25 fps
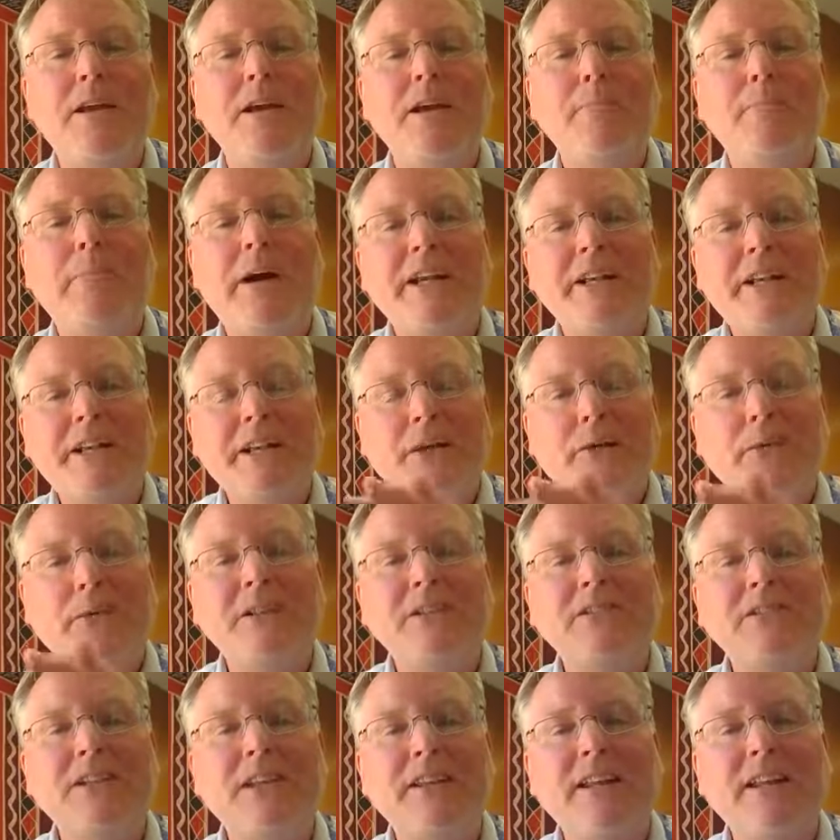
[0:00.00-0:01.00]
By
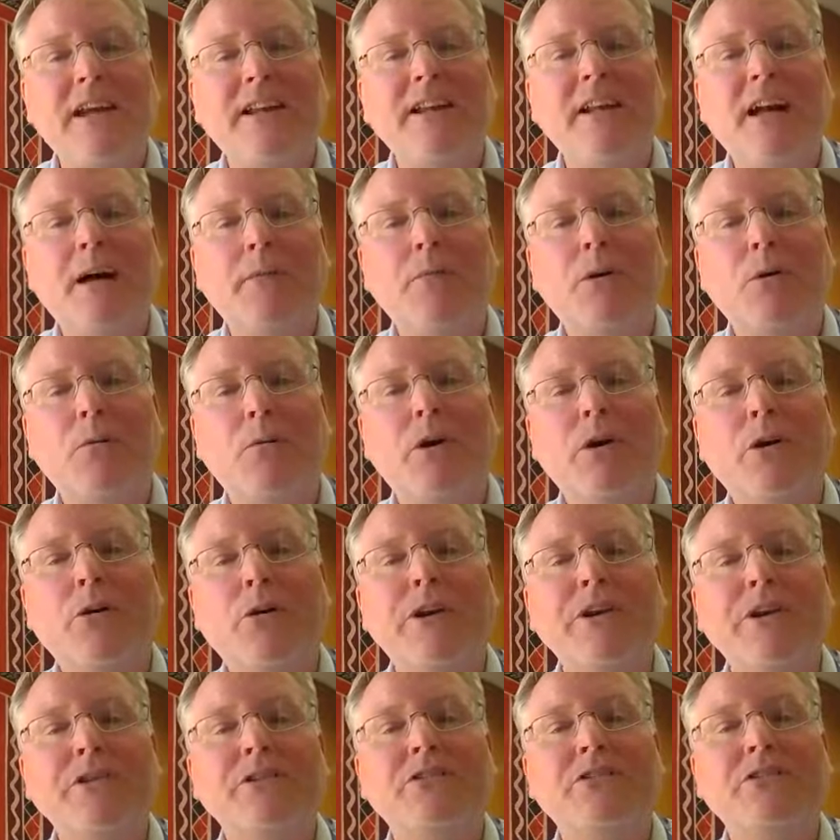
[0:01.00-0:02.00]
decreasing that number, we're
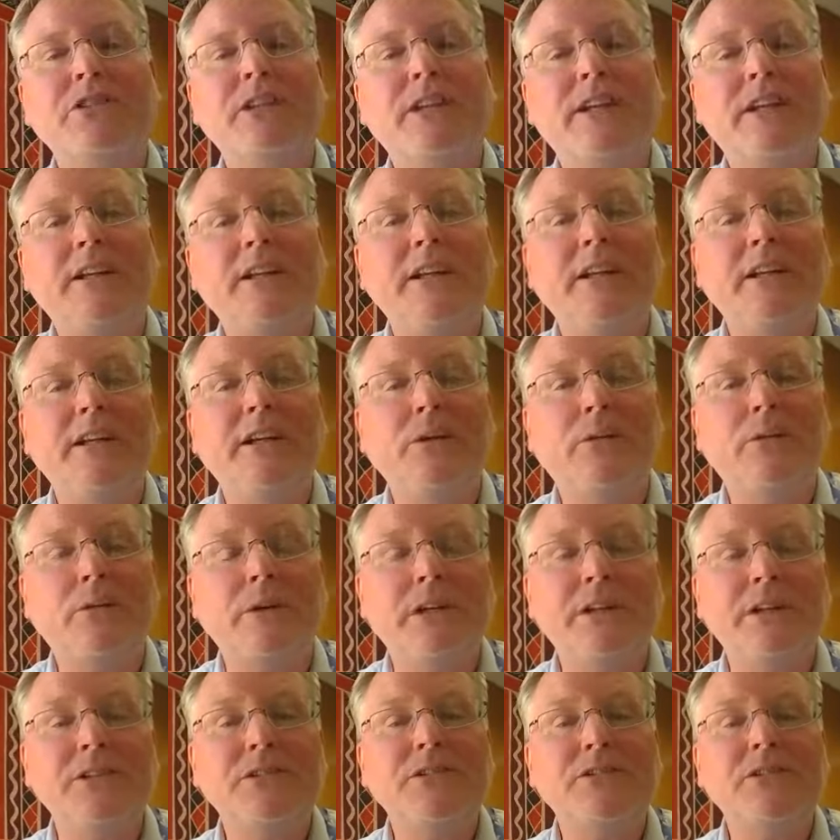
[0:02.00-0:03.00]
going to see an
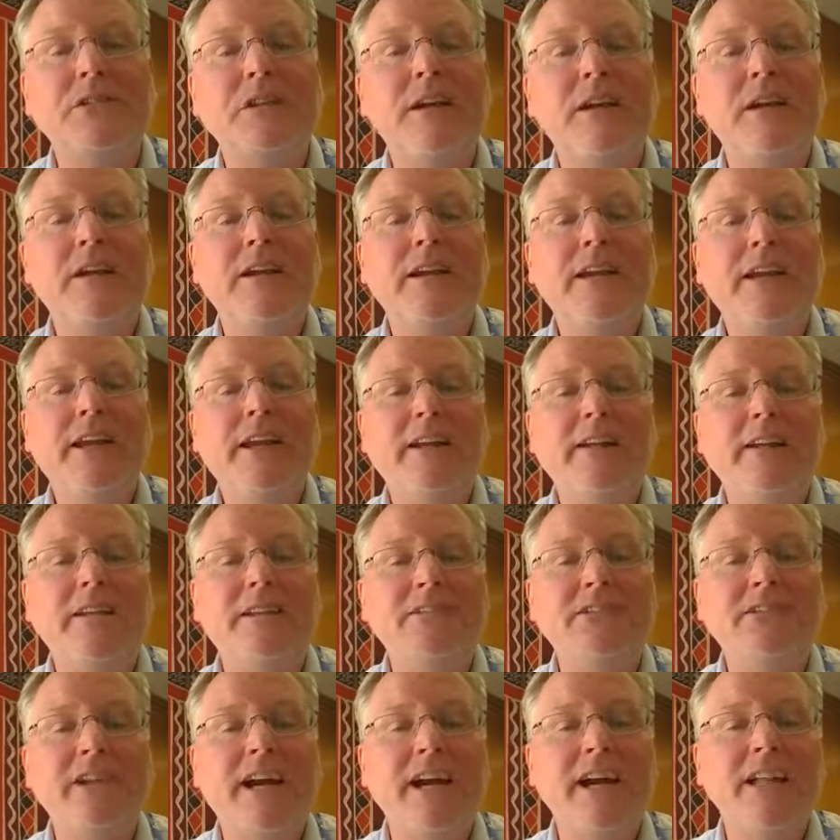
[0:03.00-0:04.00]
increase in
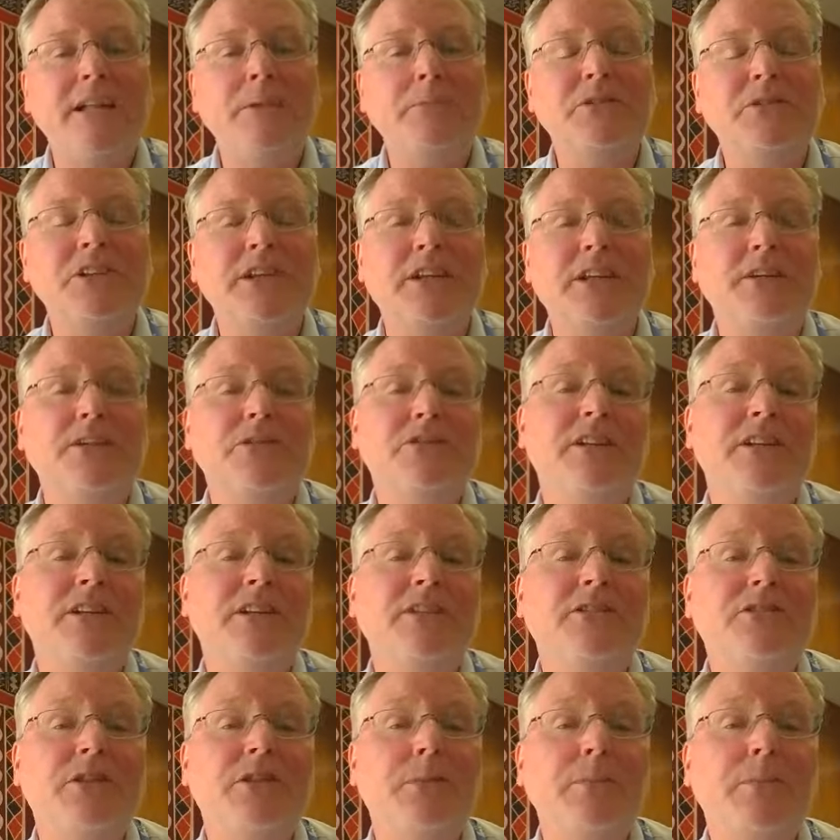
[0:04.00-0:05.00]
asylum seekers, and
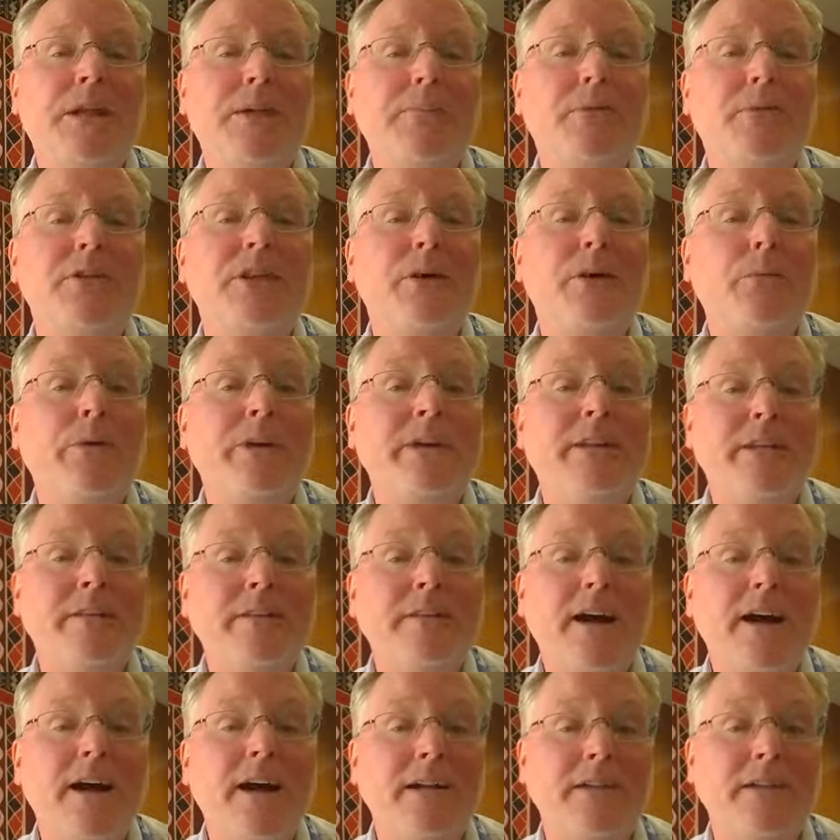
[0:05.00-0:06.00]
these are people that we did
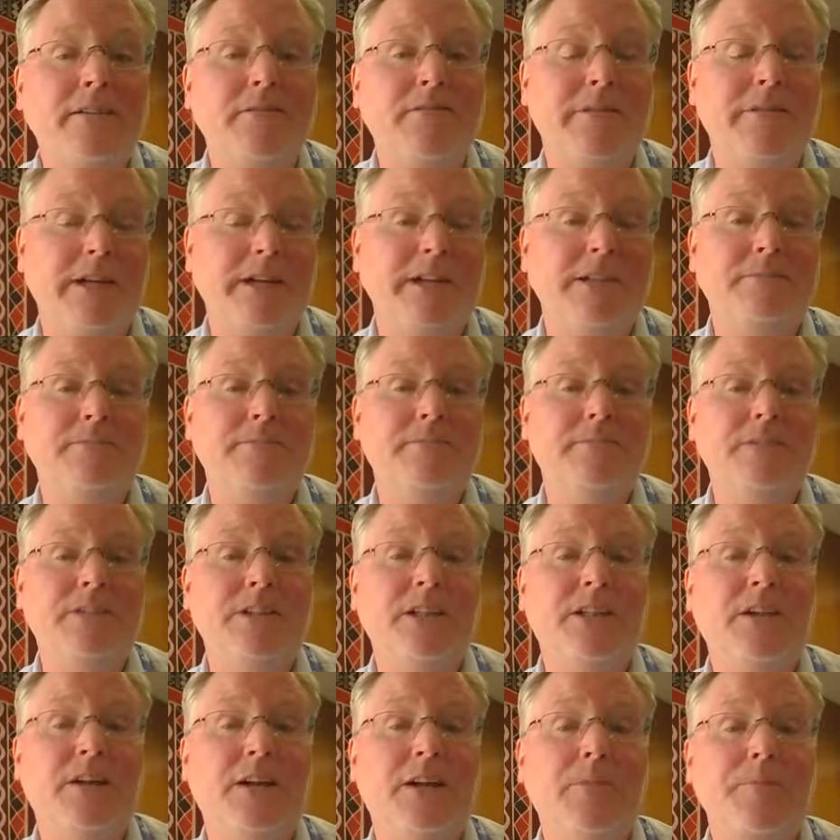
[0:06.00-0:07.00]
not invite to
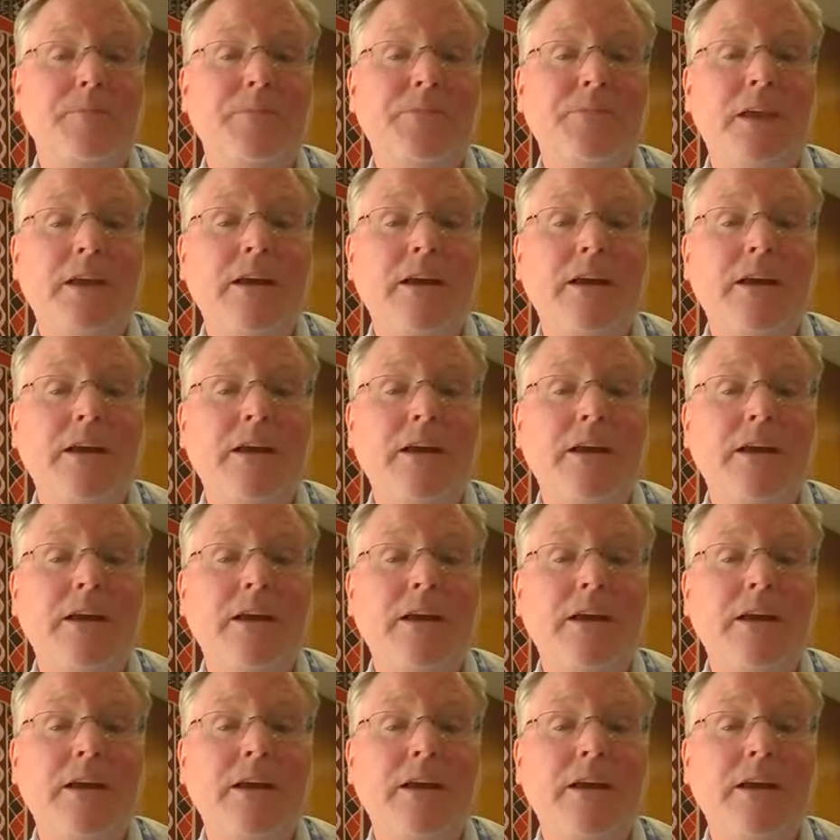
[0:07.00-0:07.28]
come,